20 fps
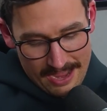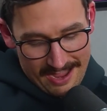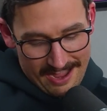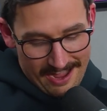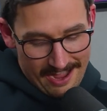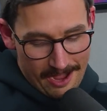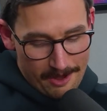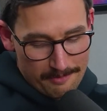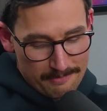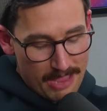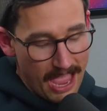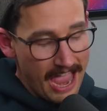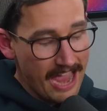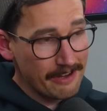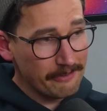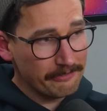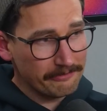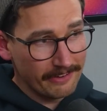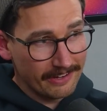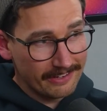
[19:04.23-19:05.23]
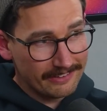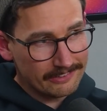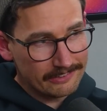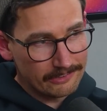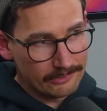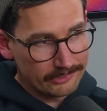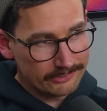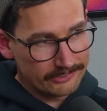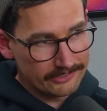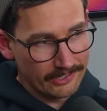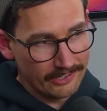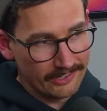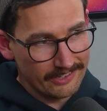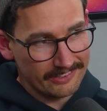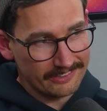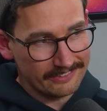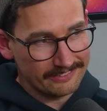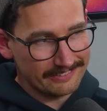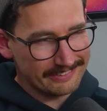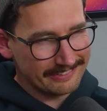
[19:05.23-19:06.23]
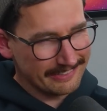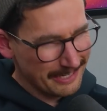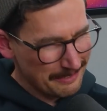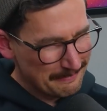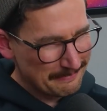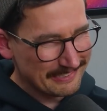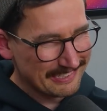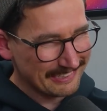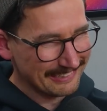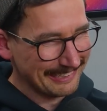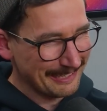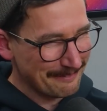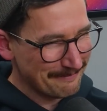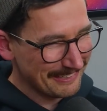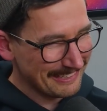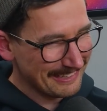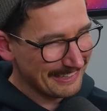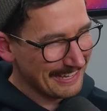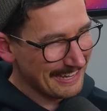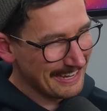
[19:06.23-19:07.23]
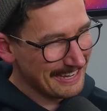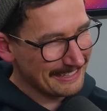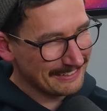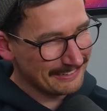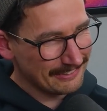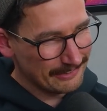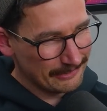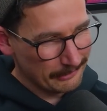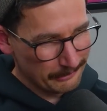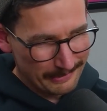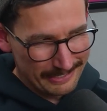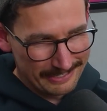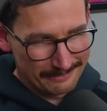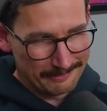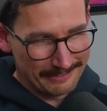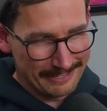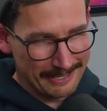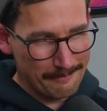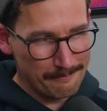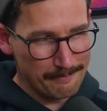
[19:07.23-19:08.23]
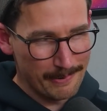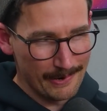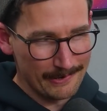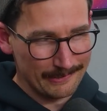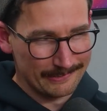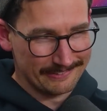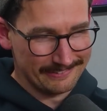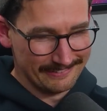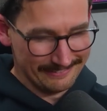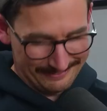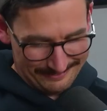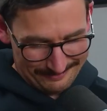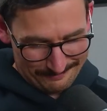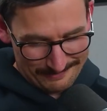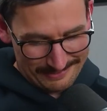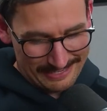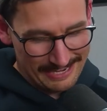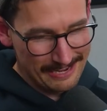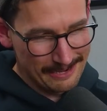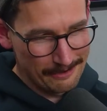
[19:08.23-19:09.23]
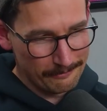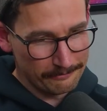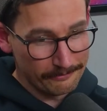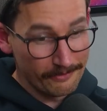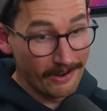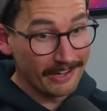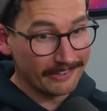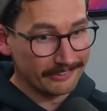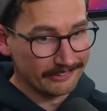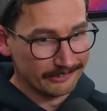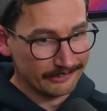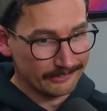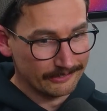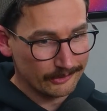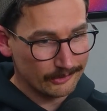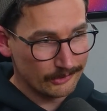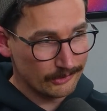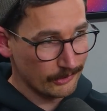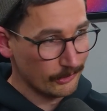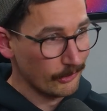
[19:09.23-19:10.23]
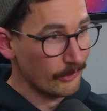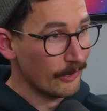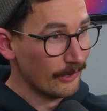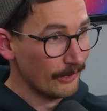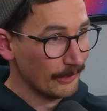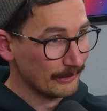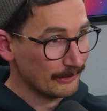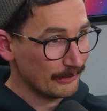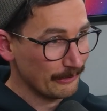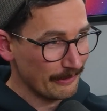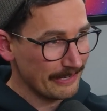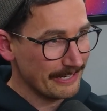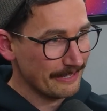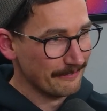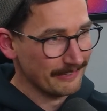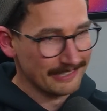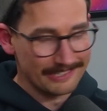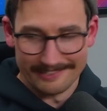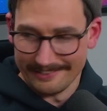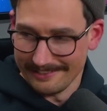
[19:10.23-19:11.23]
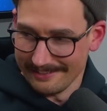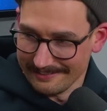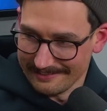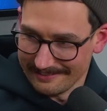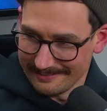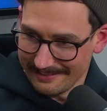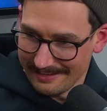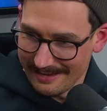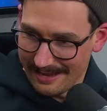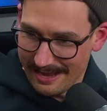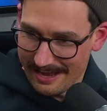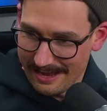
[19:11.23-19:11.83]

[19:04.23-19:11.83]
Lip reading: AFL also seemed to limit their post final score tweet, which is,